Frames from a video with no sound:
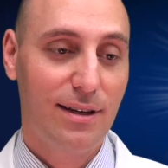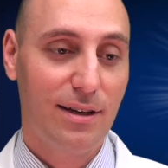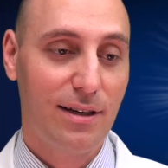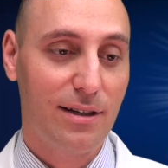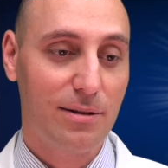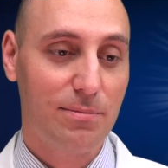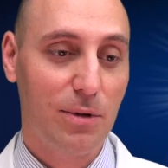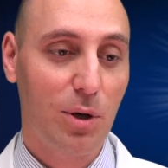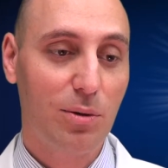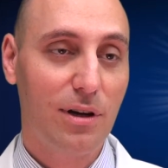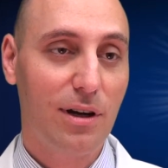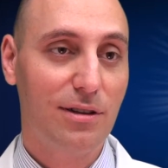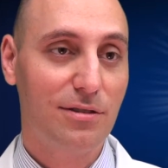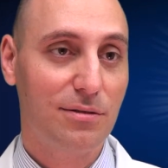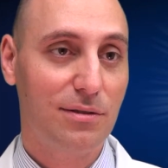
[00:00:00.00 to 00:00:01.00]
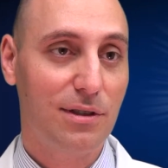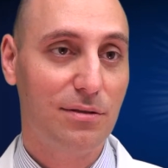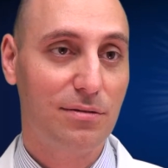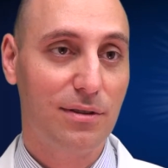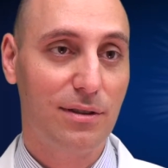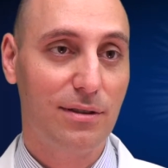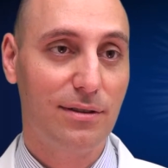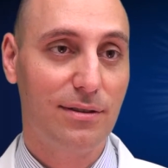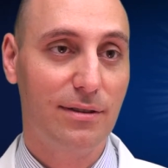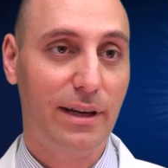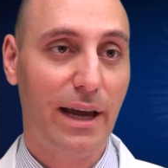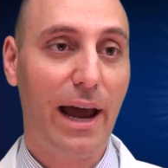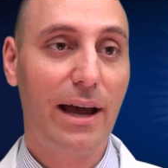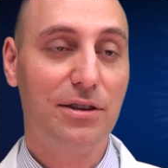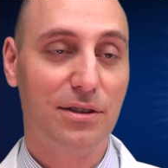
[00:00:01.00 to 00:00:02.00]
all kinds of different
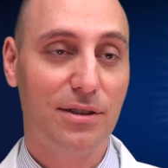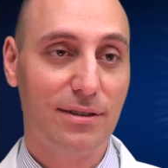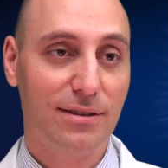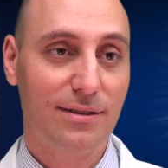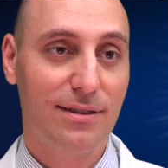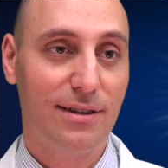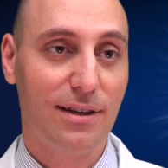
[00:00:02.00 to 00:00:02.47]
gadgets